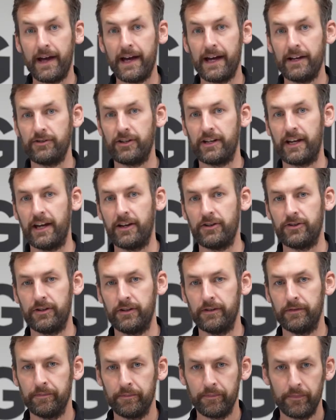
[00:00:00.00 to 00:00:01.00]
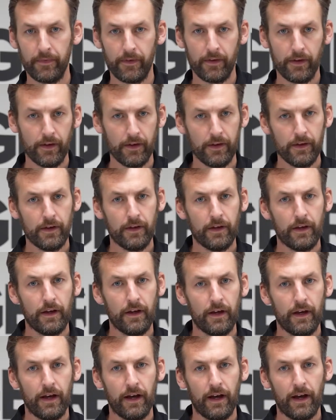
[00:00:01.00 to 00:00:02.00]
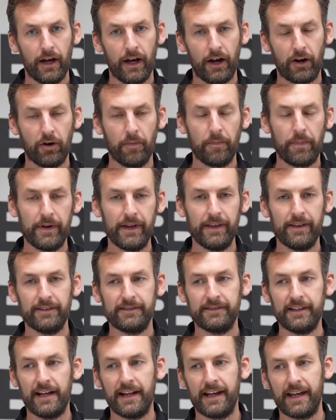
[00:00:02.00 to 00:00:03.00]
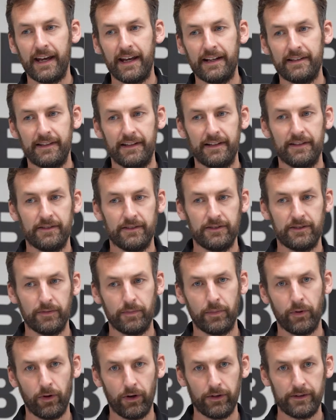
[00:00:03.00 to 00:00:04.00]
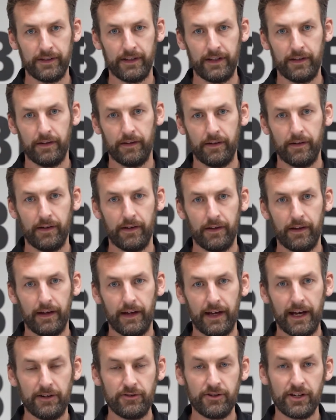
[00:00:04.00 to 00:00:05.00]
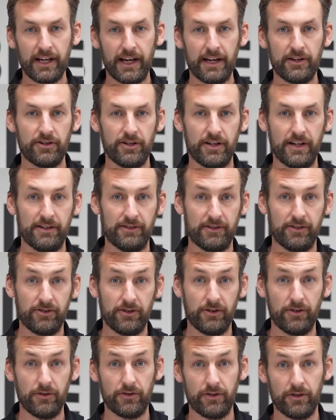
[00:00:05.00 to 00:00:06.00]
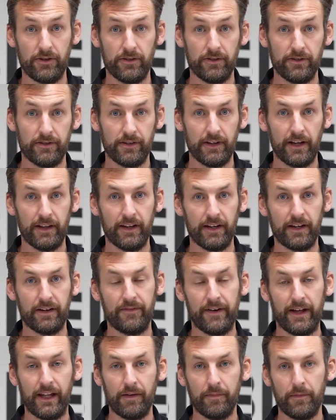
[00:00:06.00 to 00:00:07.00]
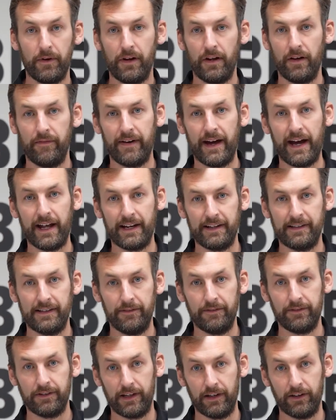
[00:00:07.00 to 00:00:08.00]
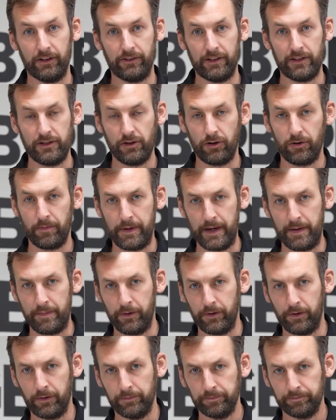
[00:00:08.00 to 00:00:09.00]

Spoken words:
Education, a company that's dedicated to supporting education institutions and the development of additive skills in young people.